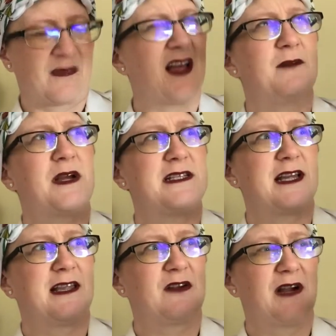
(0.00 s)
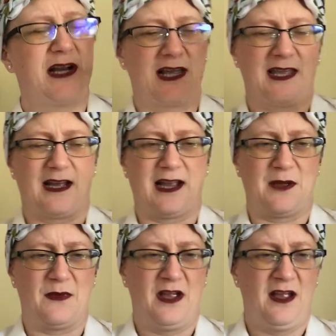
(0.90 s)
Am I saying that right? I think I am.
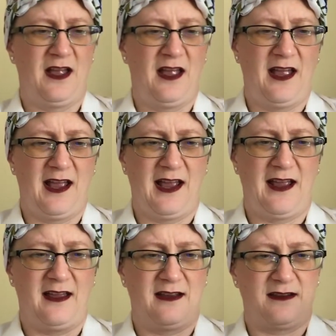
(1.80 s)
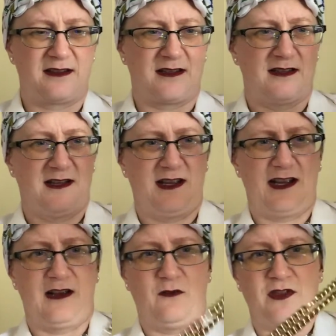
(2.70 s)
And
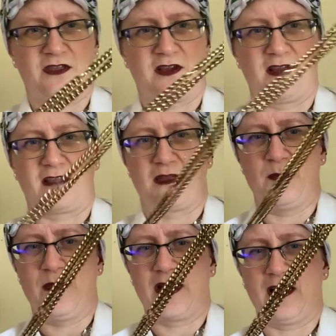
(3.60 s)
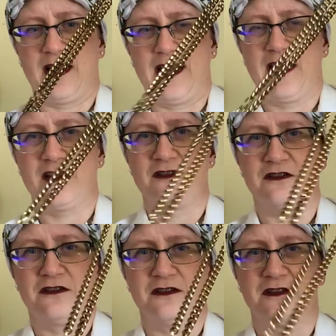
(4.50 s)
with like the metal
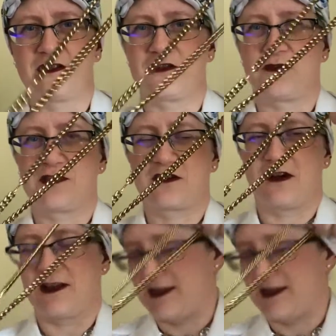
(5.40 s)
handle, so it's got